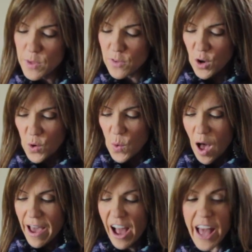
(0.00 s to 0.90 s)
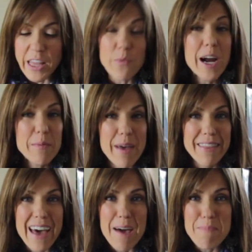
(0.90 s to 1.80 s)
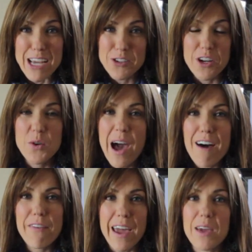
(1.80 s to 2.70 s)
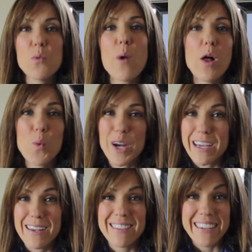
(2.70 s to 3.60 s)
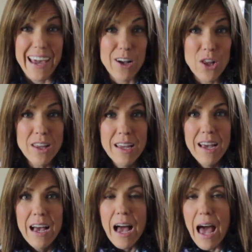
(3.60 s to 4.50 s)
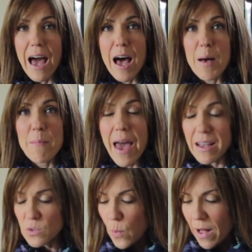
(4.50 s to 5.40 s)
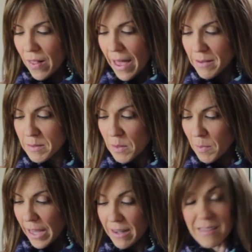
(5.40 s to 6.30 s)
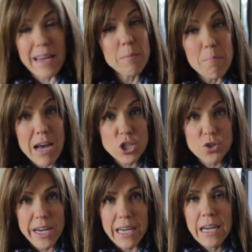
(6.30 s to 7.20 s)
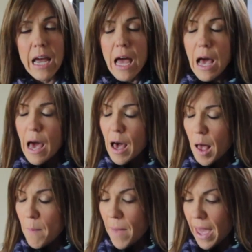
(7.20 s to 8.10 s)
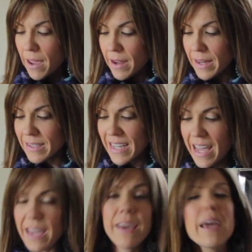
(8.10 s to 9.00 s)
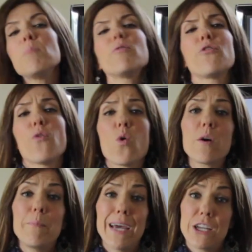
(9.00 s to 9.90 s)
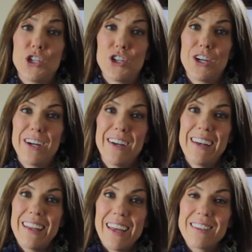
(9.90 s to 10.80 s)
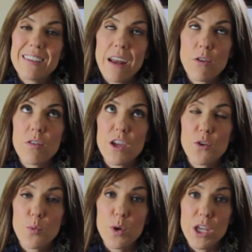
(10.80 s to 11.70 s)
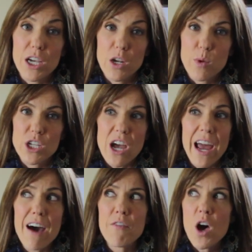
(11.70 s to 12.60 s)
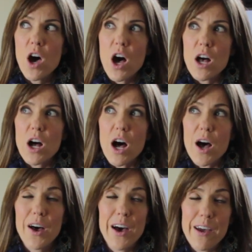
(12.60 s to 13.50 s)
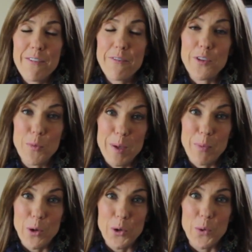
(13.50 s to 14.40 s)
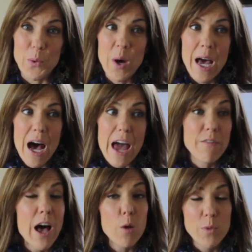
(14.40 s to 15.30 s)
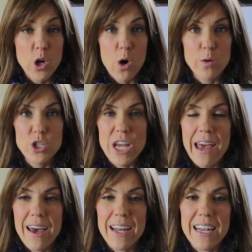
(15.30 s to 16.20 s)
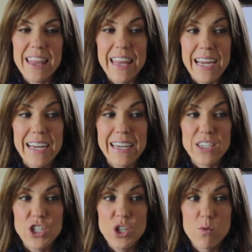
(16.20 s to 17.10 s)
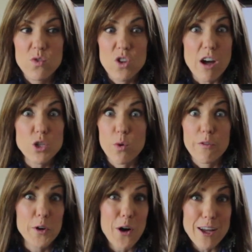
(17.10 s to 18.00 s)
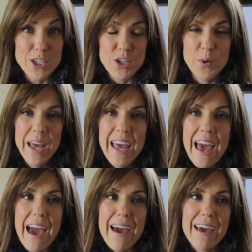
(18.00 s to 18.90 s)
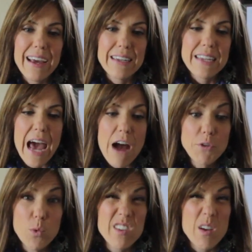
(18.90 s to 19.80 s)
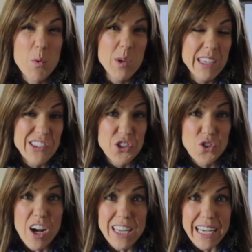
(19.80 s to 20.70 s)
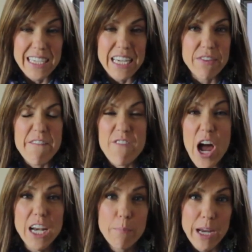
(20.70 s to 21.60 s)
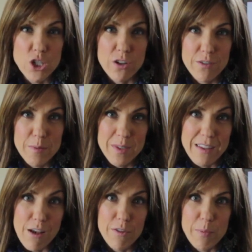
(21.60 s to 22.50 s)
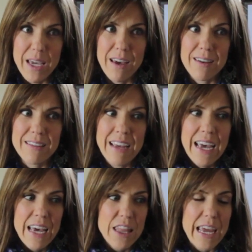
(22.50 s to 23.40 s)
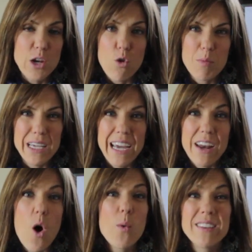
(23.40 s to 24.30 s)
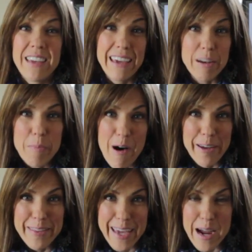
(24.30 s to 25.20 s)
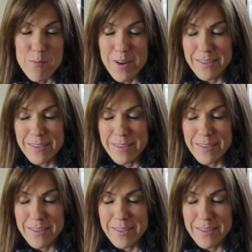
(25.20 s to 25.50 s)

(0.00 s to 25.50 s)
So I highly recommend that. Make sure you have a well-working scale. As well as, like I said, measuring, and take a before picture. That's another thing you're really going to wish. I have a few people who I've helped coach, and they chose not to or forgot to, and afterwards they were really struggling to even find a picture of themselves because they normally had always hid behind the camera.